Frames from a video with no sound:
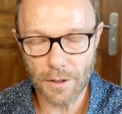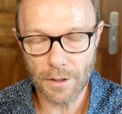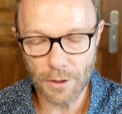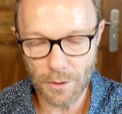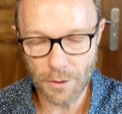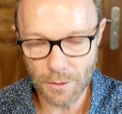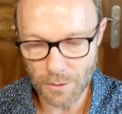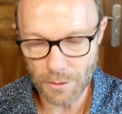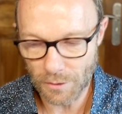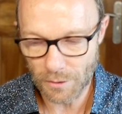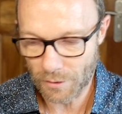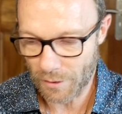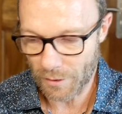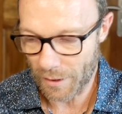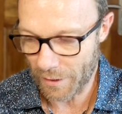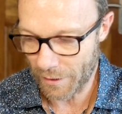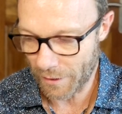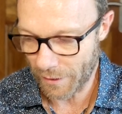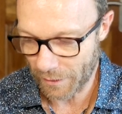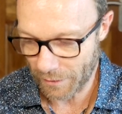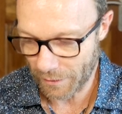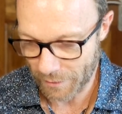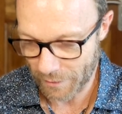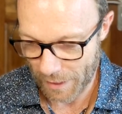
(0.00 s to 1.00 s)
who's I
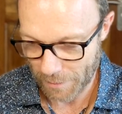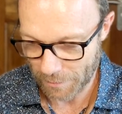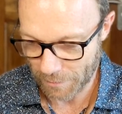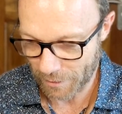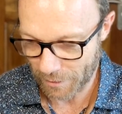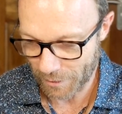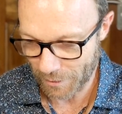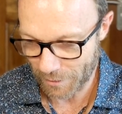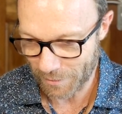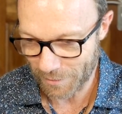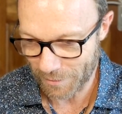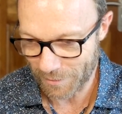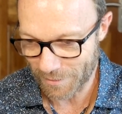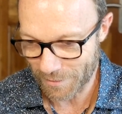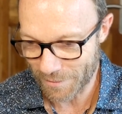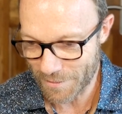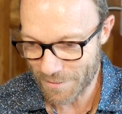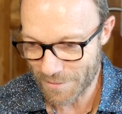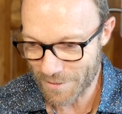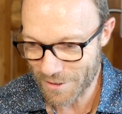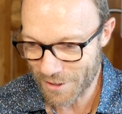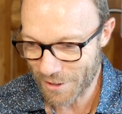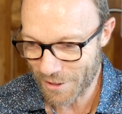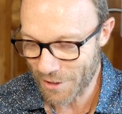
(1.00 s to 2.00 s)
think is an absolute
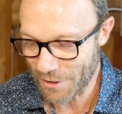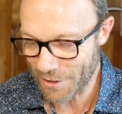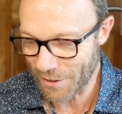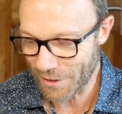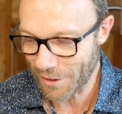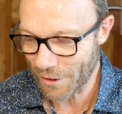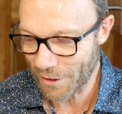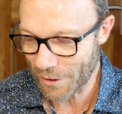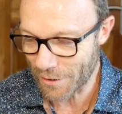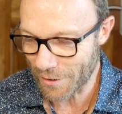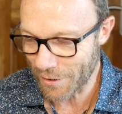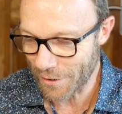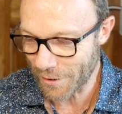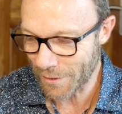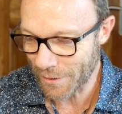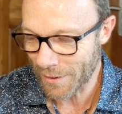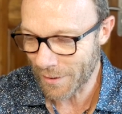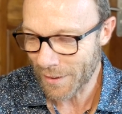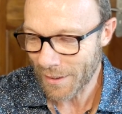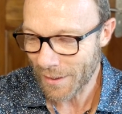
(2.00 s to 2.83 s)
recruiting guru.